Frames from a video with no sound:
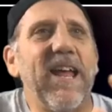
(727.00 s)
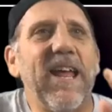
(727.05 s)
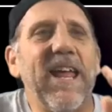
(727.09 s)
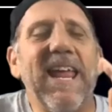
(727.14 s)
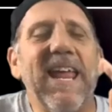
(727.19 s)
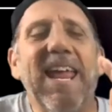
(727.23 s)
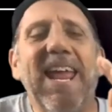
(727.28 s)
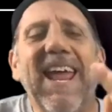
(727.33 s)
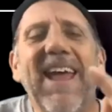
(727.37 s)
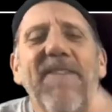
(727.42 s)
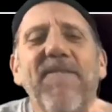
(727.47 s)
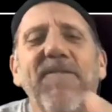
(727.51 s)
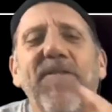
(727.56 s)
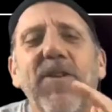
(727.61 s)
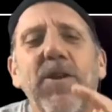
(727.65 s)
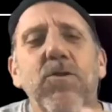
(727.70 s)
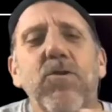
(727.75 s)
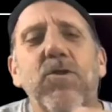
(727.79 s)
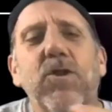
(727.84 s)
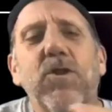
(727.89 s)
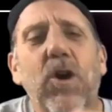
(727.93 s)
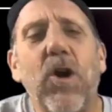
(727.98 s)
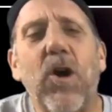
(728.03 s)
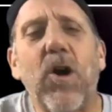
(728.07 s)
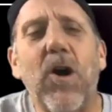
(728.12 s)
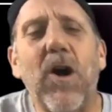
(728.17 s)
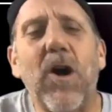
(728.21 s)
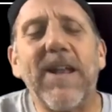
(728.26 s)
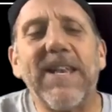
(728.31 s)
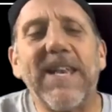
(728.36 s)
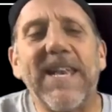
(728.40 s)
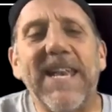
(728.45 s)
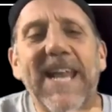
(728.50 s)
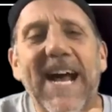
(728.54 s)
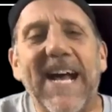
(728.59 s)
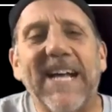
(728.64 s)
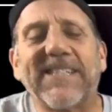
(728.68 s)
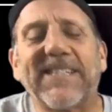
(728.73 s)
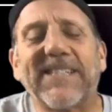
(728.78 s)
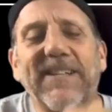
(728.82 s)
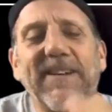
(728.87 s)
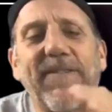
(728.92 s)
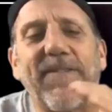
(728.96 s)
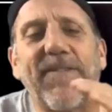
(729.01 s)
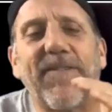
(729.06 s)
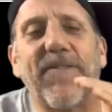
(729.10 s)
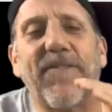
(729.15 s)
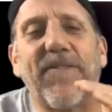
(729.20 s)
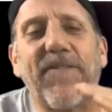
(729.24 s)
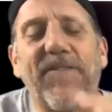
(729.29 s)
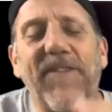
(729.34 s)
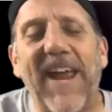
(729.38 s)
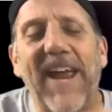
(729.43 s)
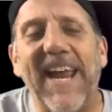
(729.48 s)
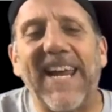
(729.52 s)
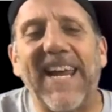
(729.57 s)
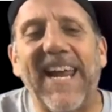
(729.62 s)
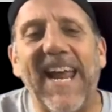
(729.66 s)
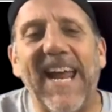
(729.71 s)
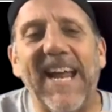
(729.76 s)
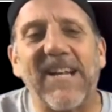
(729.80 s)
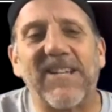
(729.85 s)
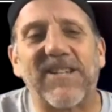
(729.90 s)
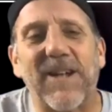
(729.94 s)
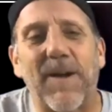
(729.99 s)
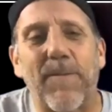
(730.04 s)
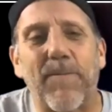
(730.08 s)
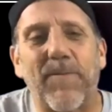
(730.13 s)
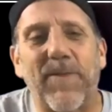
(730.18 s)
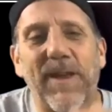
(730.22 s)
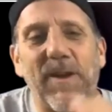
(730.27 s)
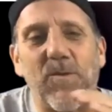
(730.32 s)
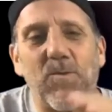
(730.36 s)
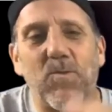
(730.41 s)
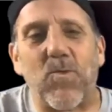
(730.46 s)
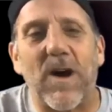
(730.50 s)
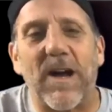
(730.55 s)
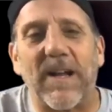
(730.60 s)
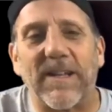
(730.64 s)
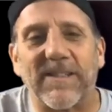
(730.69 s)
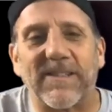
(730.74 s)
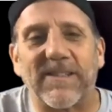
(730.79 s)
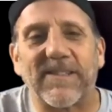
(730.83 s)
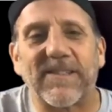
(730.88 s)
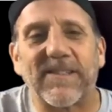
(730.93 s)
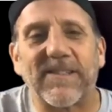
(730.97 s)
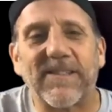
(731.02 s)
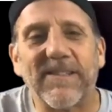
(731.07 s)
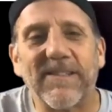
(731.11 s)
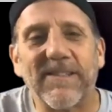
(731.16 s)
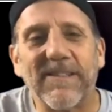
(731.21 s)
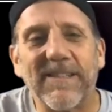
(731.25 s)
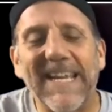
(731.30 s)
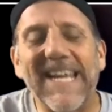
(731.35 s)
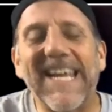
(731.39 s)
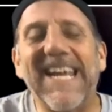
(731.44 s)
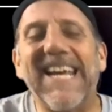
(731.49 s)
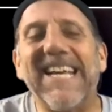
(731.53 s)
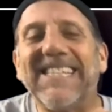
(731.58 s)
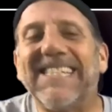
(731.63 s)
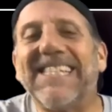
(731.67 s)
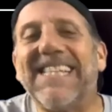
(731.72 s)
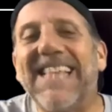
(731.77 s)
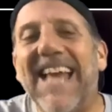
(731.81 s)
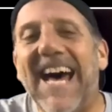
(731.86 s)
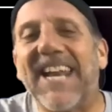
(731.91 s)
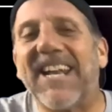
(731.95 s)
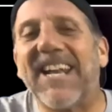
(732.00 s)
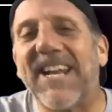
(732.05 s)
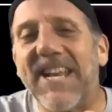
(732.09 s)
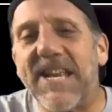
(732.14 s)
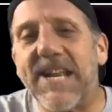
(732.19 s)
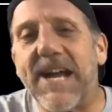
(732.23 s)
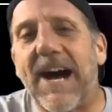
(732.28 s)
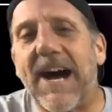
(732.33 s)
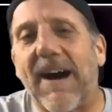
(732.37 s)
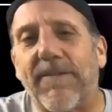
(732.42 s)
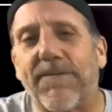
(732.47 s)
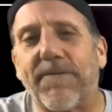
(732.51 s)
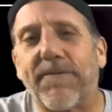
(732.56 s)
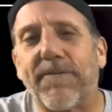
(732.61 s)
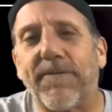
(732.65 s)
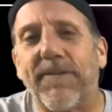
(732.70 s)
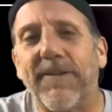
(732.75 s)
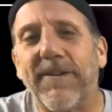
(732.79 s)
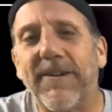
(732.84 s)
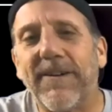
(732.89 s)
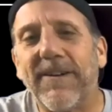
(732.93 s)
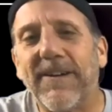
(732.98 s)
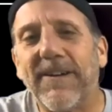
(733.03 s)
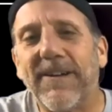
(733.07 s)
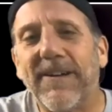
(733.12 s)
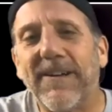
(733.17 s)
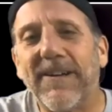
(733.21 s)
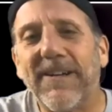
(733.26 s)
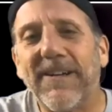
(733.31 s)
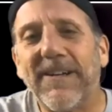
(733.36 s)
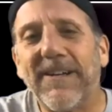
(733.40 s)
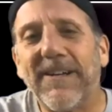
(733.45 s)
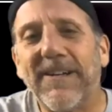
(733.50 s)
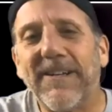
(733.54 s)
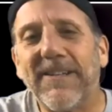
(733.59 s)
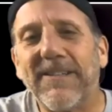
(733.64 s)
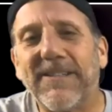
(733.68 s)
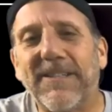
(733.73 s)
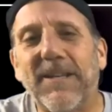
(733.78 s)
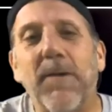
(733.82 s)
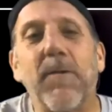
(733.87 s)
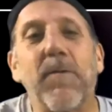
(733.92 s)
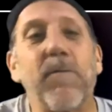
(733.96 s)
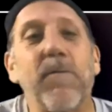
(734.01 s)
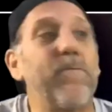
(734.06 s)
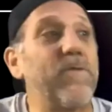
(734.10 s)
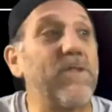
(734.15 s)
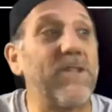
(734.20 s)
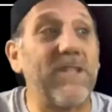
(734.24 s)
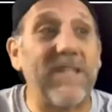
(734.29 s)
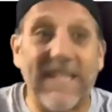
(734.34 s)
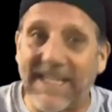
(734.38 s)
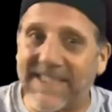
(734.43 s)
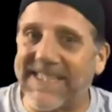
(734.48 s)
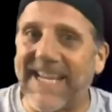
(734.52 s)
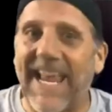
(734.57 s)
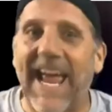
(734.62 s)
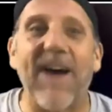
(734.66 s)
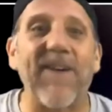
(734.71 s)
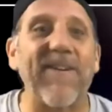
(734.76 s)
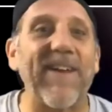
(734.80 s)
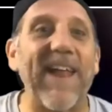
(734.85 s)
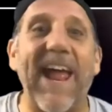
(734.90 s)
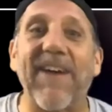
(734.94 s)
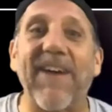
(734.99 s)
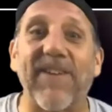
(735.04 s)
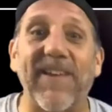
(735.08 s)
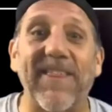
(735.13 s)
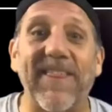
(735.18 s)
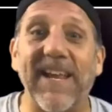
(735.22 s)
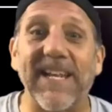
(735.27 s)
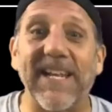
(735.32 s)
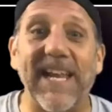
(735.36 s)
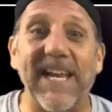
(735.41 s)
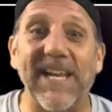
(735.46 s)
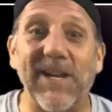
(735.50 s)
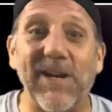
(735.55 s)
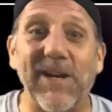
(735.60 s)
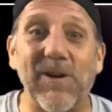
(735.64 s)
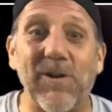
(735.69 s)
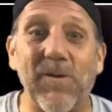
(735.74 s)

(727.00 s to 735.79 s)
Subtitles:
If you caught NASA faking something once, is that enough to discount everything they do?